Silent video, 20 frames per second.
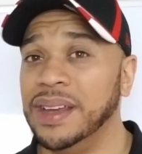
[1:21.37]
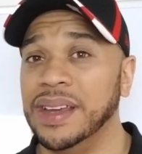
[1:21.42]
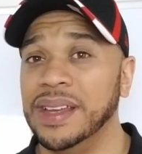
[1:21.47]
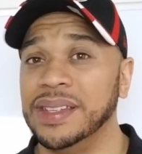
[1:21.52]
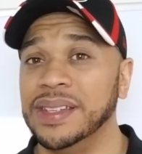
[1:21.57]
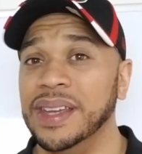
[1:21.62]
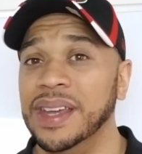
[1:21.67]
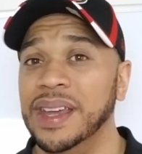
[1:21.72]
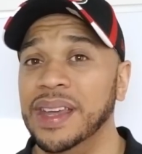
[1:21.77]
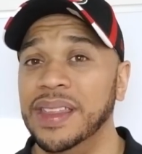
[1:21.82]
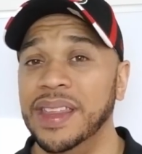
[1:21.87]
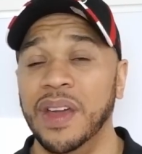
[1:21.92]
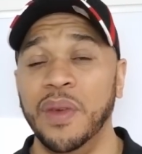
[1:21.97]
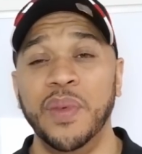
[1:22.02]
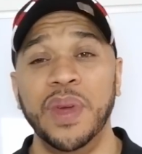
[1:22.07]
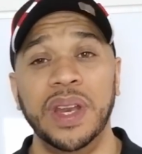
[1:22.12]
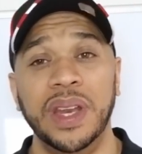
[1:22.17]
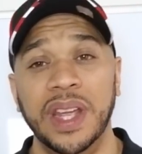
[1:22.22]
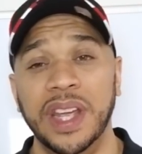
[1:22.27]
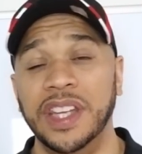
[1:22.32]
us that
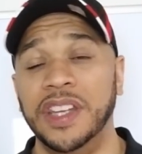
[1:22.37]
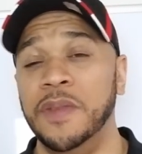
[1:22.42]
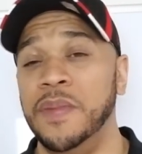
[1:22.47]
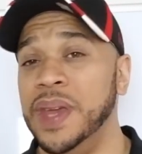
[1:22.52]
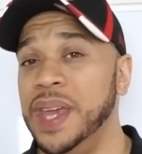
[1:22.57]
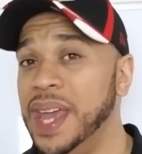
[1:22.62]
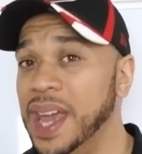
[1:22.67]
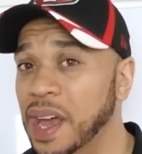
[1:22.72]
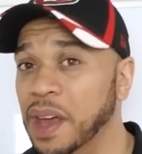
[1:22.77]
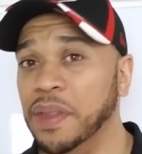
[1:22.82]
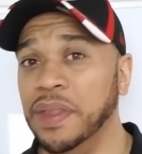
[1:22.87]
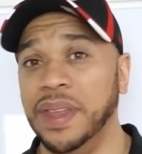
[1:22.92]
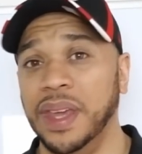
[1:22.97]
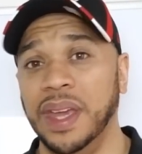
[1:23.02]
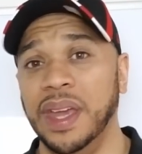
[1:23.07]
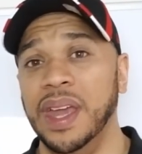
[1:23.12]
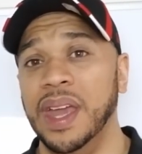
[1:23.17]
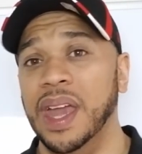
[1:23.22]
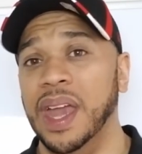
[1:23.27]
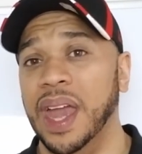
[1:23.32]
we need to be
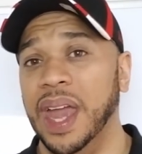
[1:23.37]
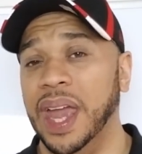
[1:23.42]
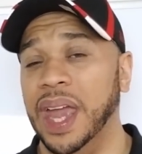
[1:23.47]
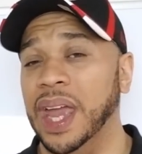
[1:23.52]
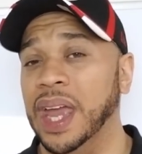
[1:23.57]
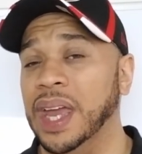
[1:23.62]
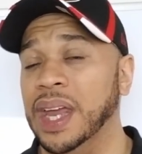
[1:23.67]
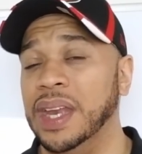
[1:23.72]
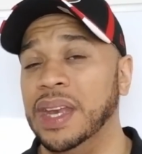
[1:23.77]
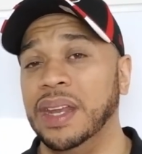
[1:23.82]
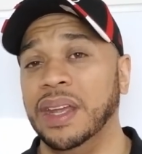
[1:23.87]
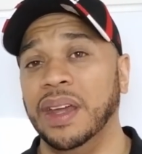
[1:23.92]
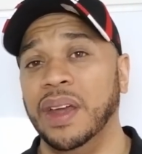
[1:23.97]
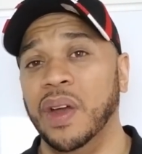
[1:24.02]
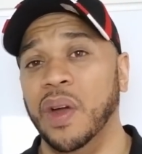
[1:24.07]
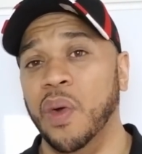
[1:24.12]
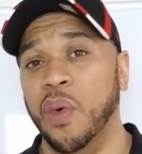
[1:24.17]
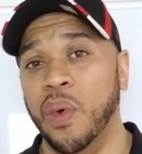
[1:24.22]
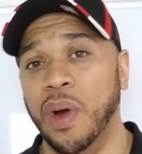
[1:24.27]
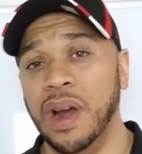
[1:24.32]
healthy and
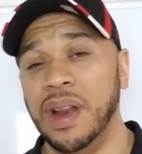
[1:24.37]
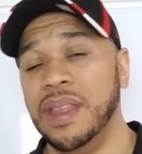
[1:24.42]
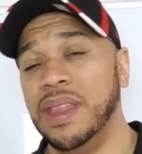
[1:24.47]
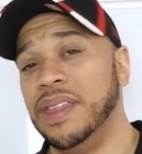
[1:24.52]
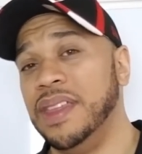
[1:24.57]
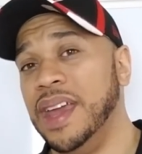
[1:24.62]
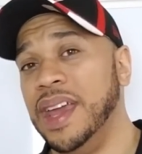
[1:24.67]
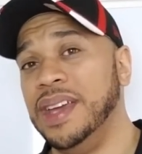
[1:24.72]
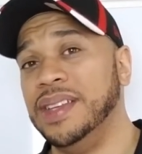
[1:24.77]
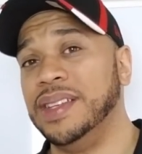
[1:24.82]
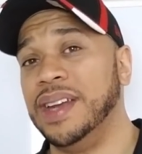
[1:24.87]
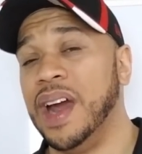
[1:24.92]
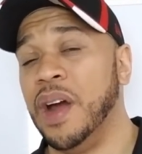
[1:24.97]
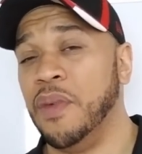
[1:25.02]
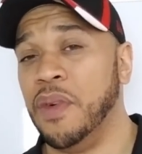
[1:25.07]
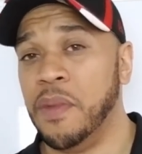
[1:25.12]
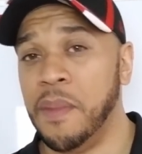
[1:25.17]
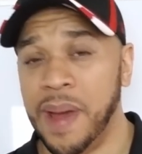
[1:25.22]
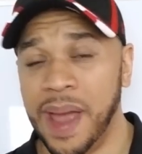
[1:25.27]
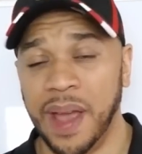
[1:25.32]
one of the things that I
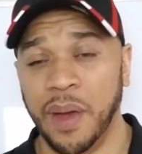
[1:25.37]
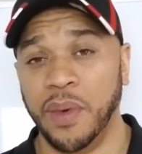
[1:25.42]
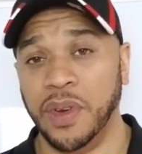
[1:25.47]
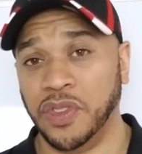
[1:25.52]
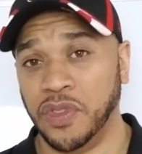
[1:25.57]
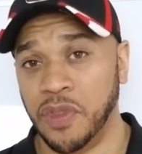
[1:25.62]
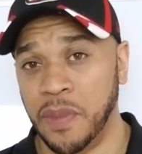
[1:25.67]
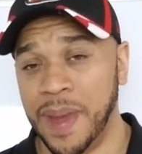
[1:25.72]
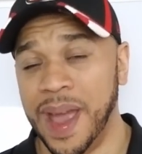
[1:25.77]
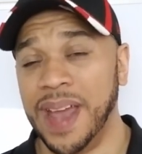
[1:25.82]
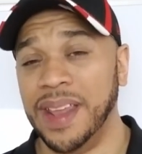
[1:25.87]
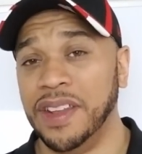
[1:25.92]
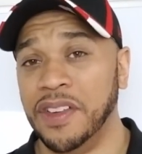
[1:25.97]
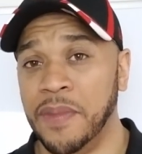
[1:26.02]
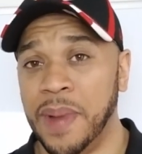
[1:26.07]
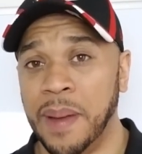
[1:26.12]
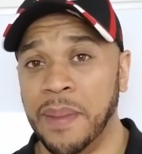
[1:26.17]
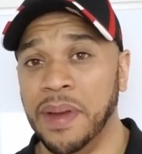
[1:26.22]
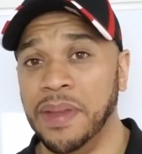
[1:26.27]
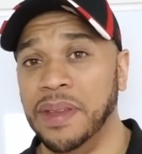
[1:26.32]
was reminded
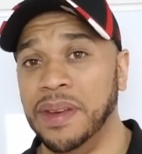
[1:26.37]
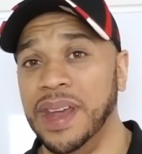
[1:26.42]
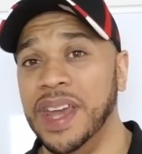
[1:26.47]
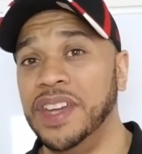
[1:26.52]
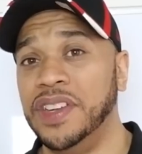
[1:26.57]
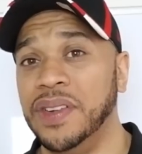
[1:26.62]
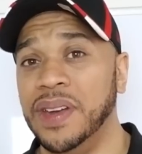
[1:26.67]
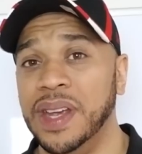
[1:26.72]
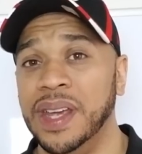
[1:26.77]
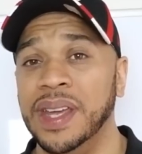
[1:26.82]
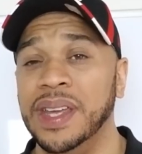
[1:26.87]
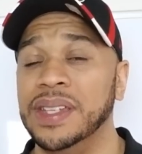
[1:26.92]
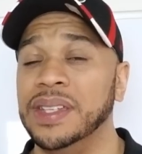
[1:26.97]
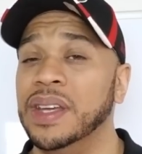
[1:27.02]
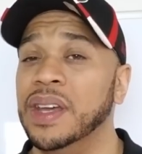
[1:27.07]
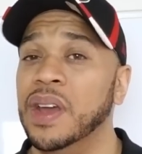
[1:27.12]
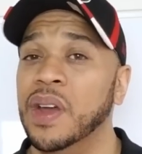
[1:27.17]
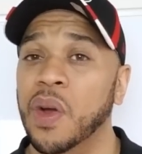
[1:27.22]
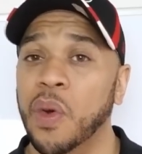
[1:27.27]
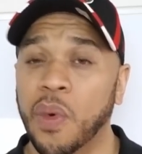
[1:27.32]
by Mother Nature
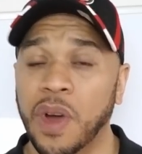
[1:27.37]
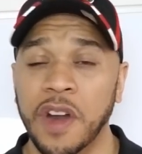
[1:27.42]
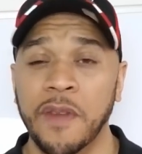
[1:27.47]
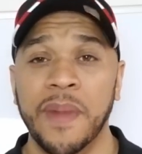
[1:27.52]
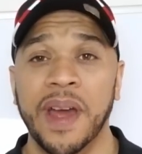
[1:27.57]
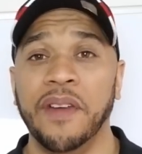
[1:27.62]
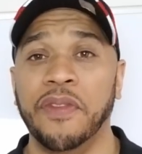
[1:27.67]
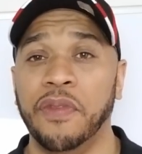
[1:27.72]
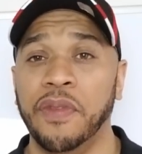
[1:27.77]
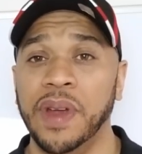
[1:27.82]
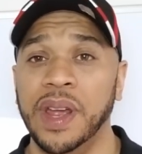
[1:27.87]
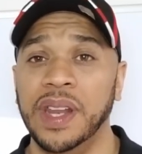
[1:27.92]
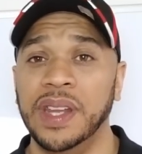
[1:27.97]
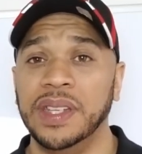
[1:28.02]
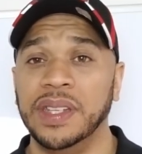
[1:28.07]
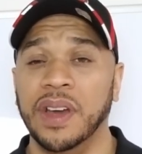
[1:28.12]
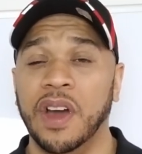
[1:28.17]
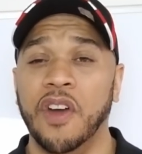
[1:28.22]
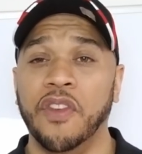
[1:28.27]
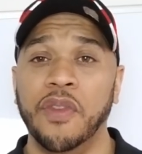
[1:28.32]
is one of my
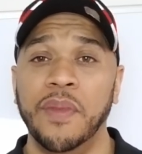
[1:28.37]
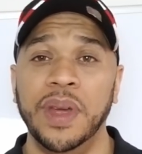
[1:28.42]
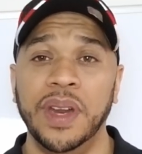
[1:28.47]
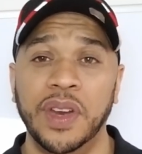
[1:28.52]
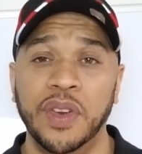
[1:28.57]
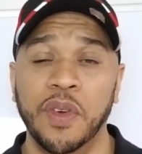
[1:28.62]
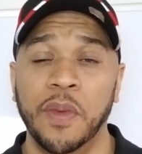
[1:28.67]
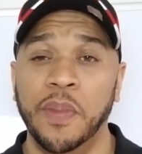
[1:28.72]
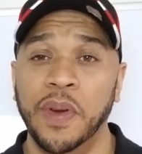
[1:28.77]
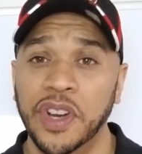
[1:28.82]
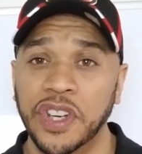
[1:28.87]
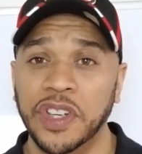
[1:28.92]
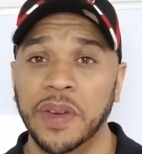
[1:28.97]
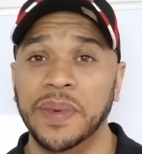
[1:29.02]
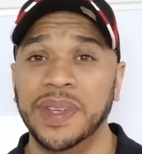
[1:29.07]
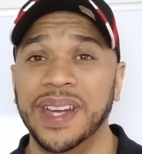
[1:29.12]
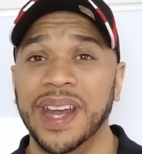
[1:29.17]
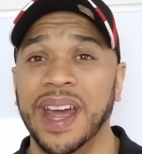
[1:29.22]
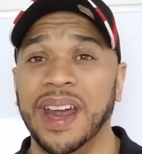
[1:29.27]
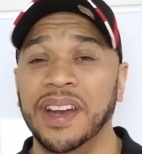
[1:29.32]
friends offered me to do a
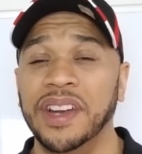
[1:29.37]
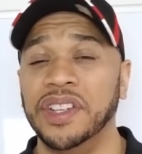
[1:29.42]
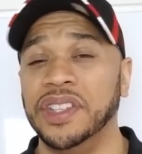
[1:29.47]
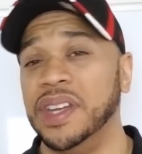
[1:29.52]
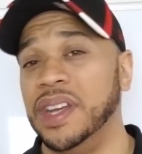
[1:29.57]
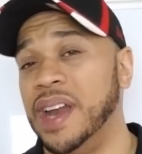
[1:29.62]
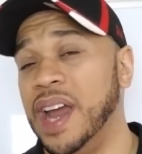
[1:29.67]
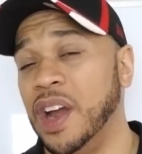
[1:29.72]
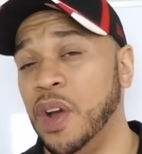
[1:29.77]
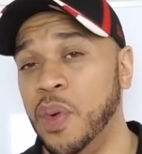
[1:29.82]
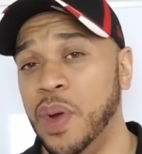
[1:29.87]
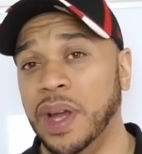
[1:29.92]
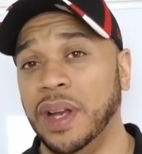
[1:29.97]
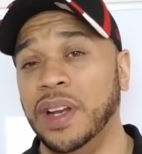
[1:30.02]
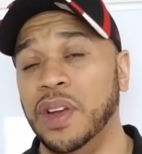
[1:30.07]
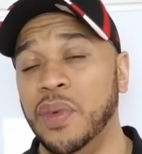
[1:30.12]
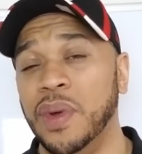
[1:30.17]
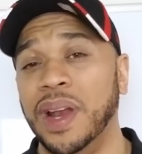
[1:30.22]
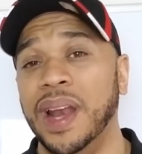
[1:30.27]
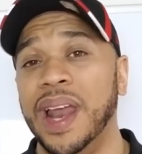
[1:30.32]
push-up challenge, and I
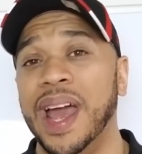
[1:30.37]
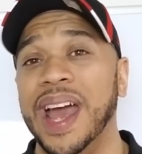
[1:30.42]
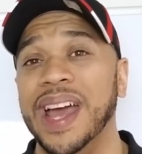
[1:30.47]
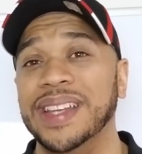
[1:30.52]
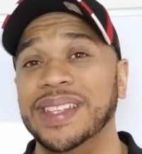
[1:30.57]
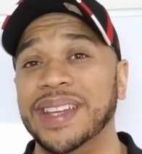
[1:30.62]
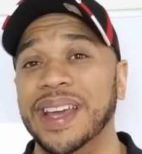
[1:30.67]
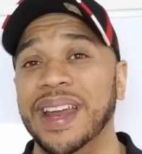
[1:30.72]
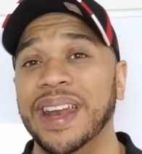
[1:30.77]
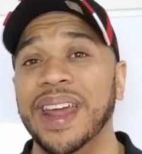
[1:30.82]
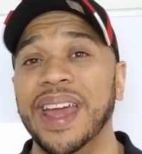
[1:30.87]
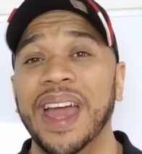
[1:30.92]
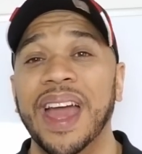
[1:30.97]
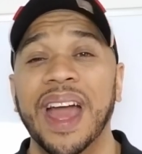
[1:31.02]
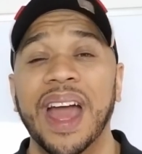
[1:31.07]
quickly realized that